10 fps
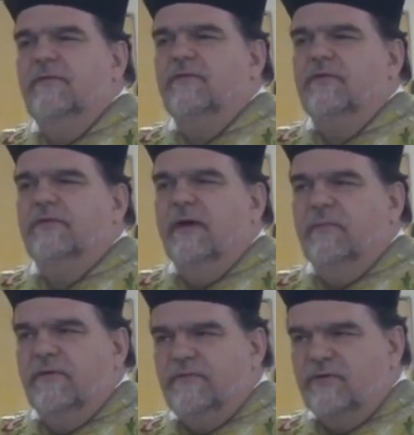for
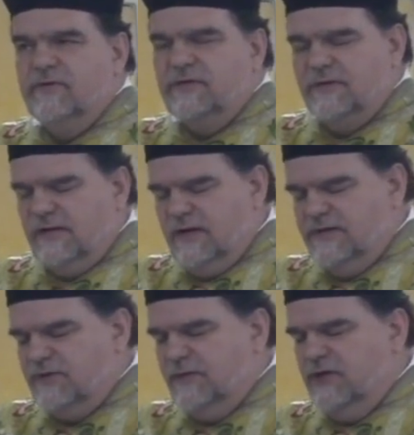some their first uh,
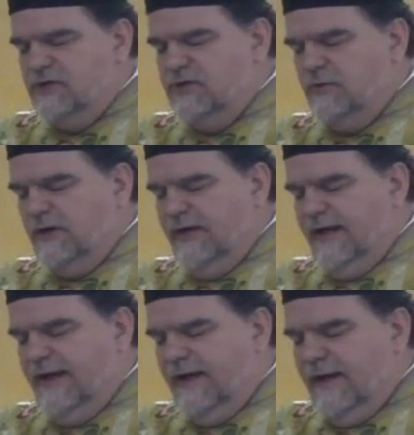consecration to Our
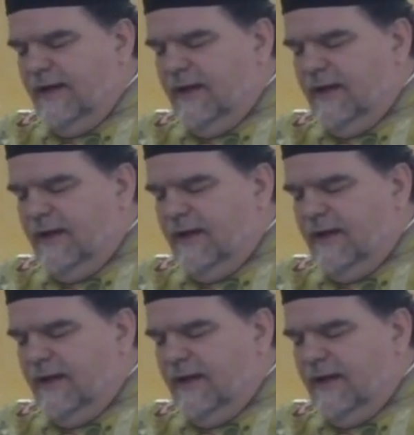Lady